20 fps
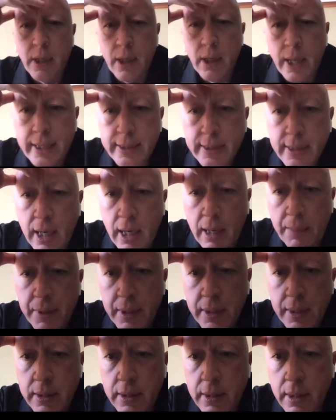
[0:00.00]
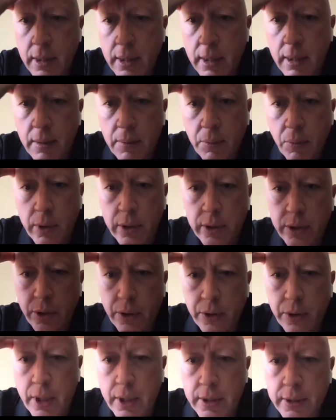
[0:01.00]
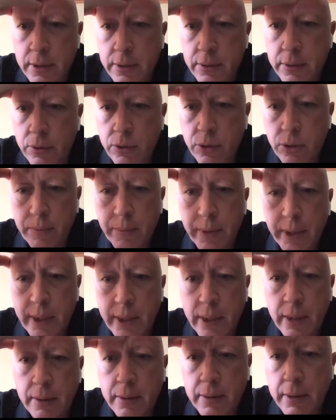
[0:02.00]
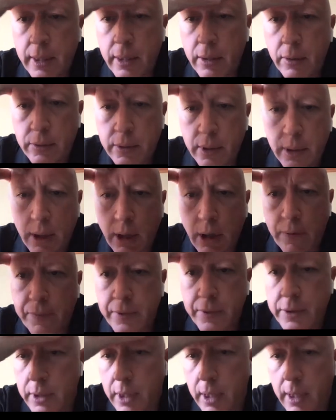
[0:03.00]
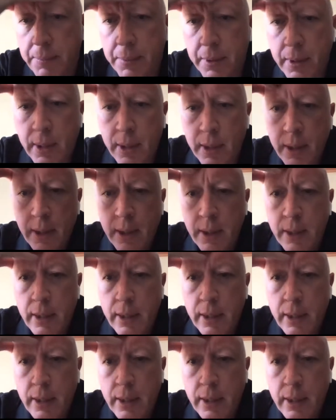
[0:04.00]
second to last comment, wanted your thoughts on social media. He owns a coffee shop.